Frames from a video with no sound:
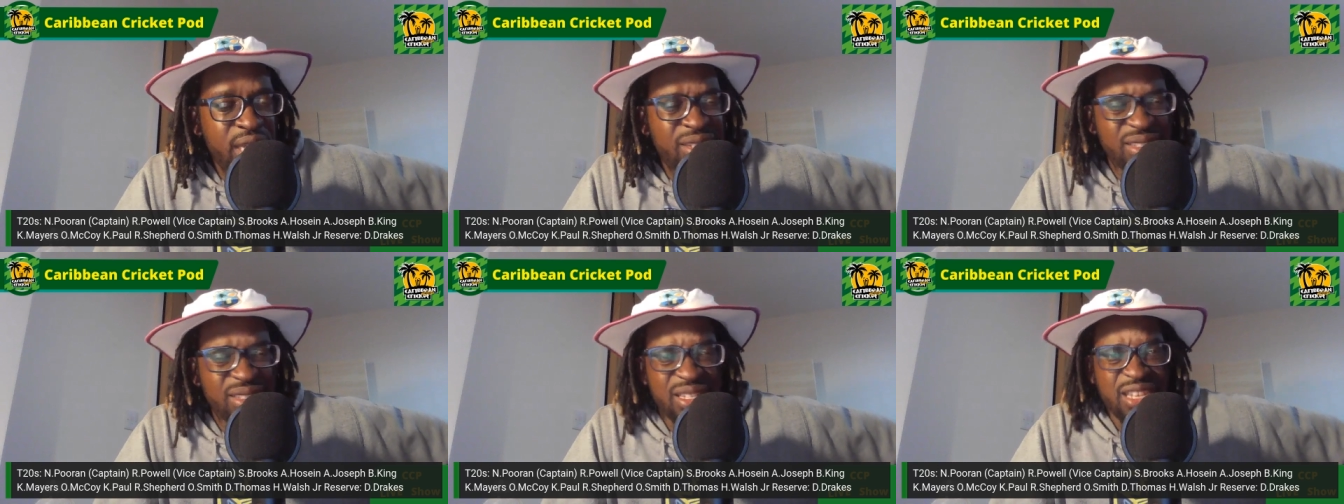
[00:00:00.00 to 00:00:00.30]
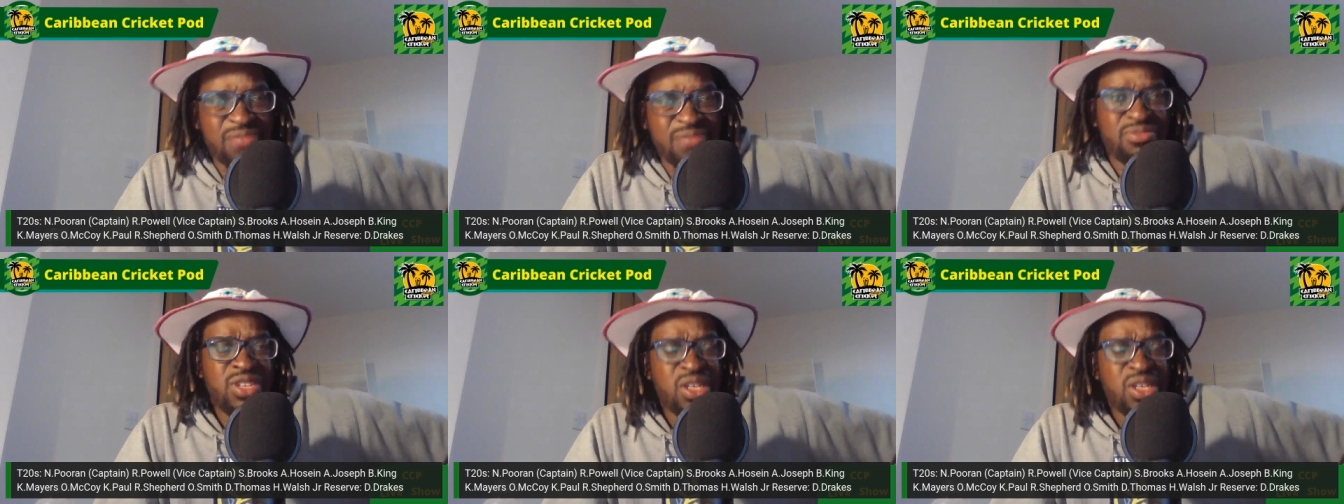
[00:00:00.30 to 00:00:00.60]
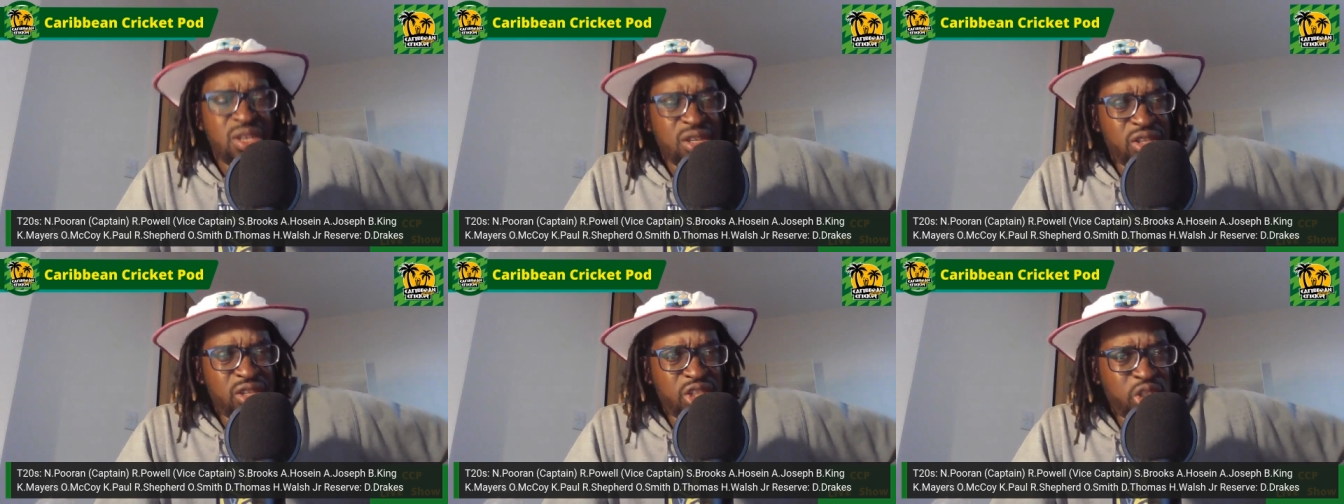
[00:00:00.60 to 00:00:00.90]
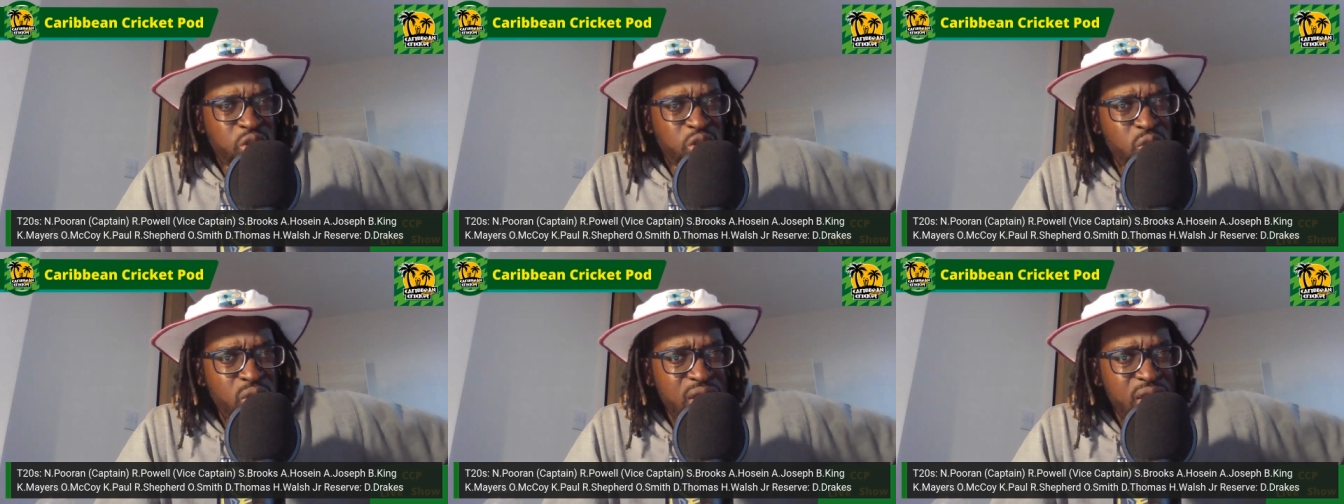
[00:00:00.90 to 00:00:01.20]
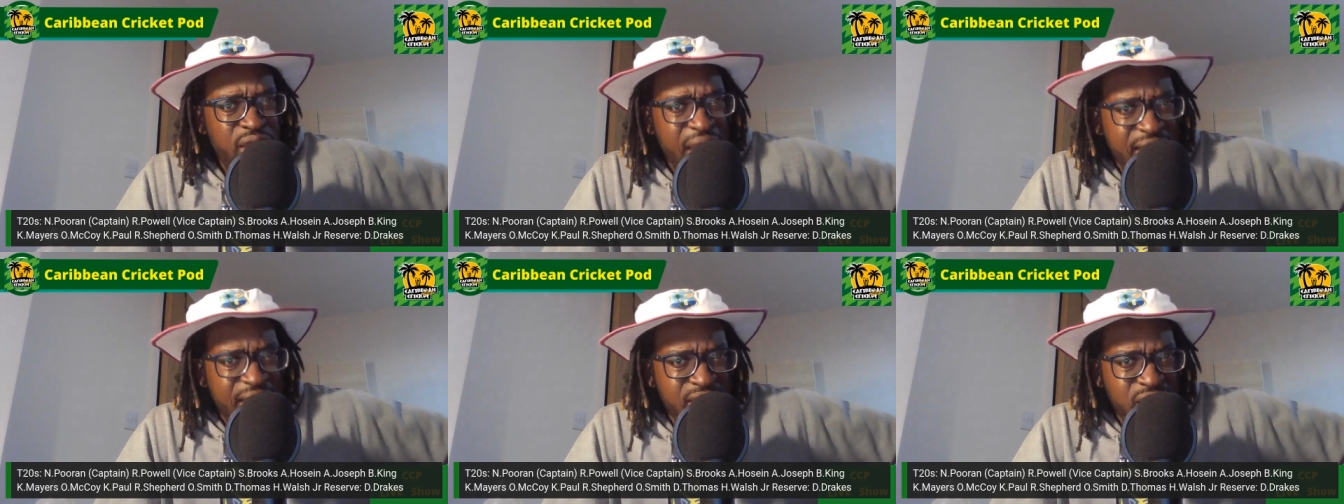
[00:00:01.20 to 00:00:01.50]
I was like, surely
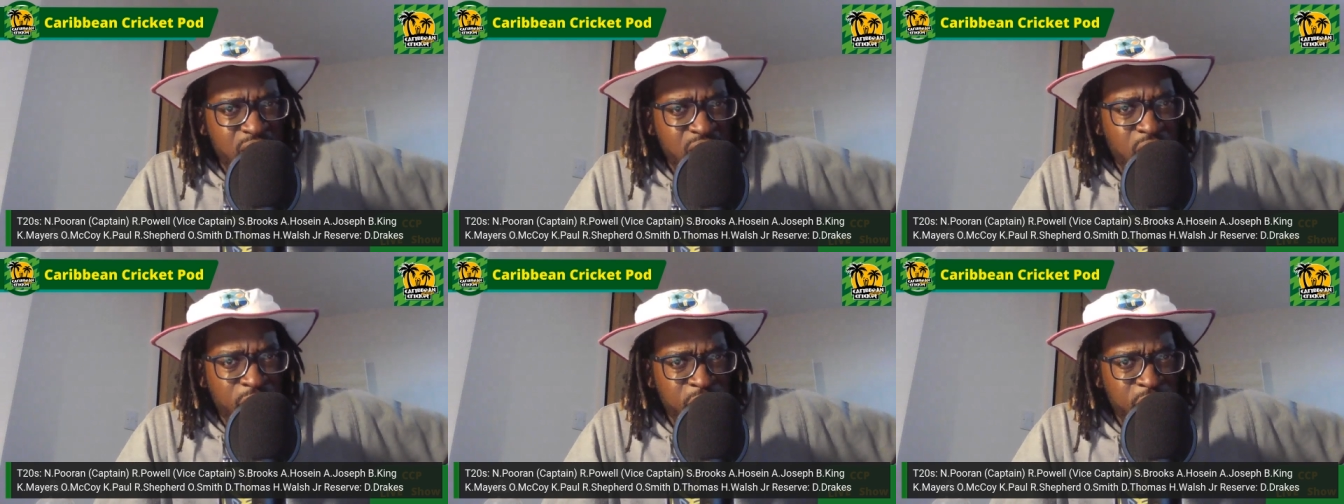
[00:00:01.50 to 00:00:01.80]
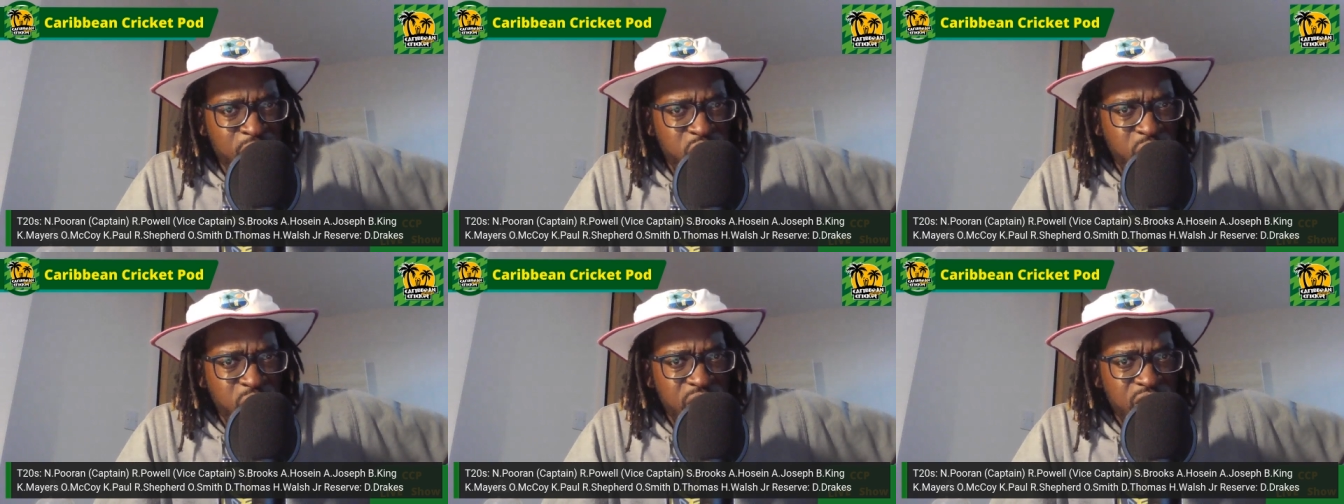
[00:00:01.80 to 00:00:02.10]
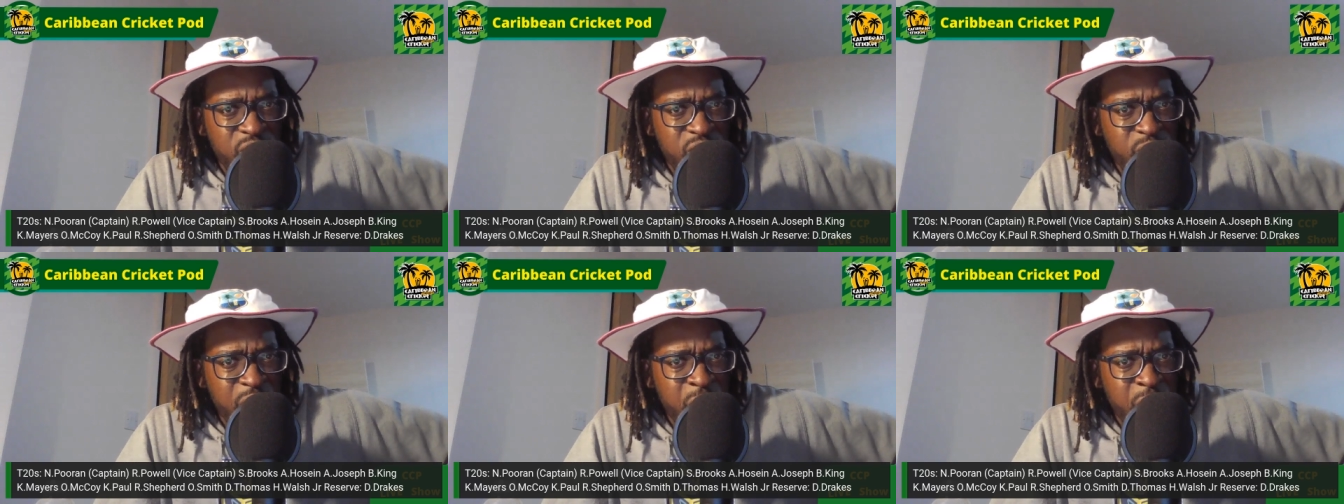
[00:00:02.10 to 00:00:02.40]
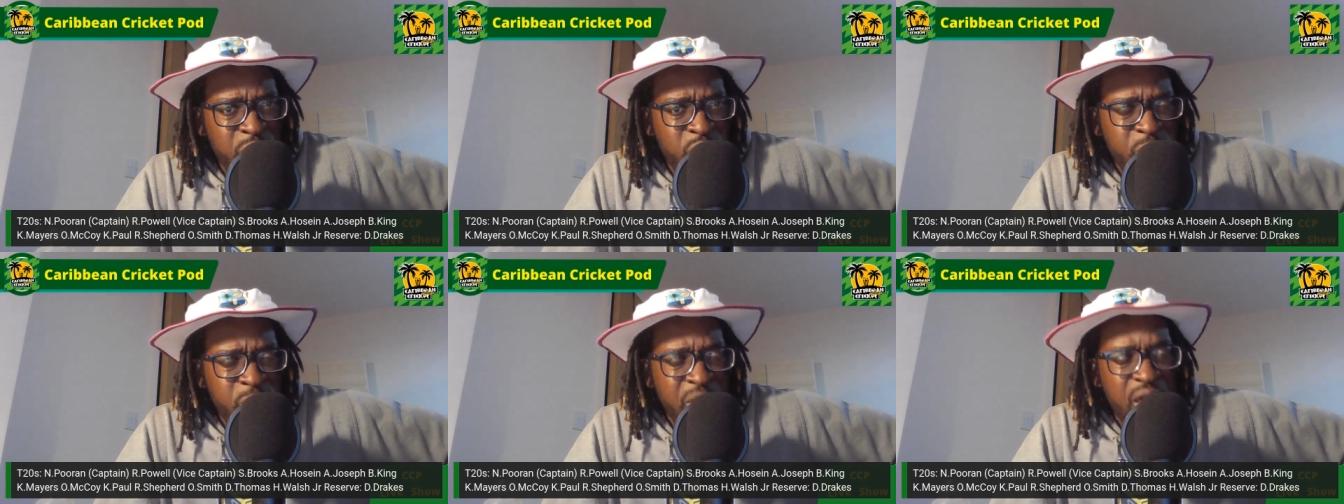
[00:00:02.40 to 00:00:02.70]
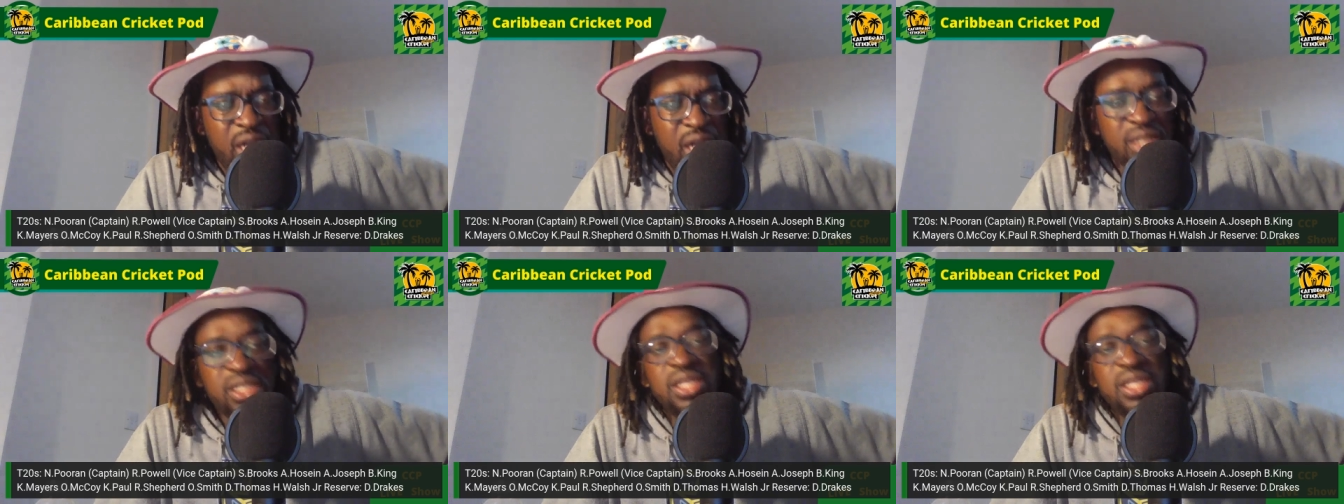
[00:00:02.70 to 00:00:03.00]
that's the obvious question people should be
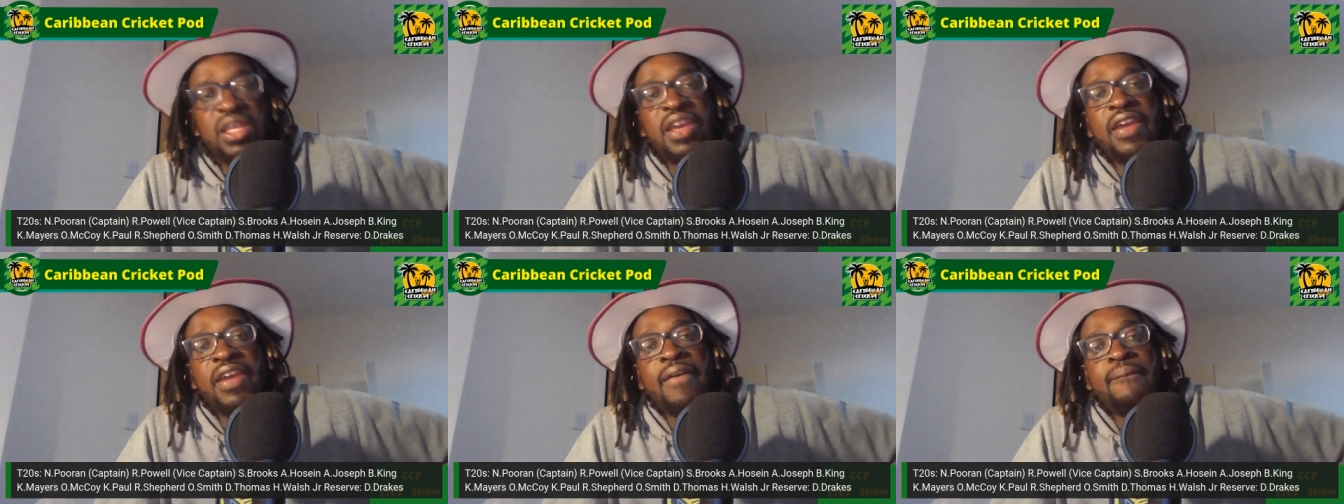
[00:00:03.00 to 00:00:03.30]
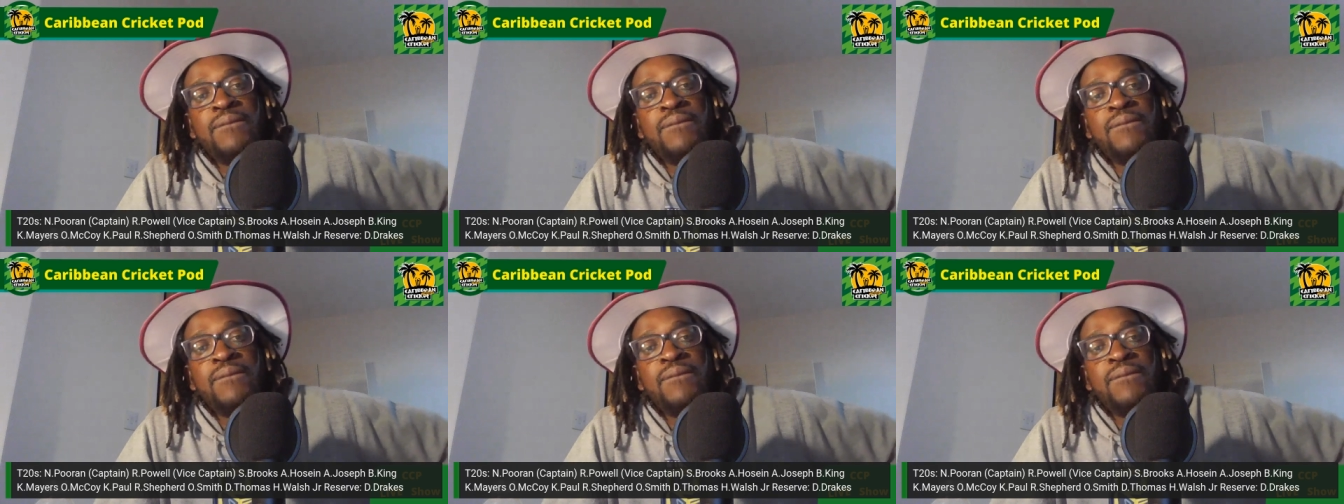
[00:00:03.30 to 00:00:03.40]
asking here.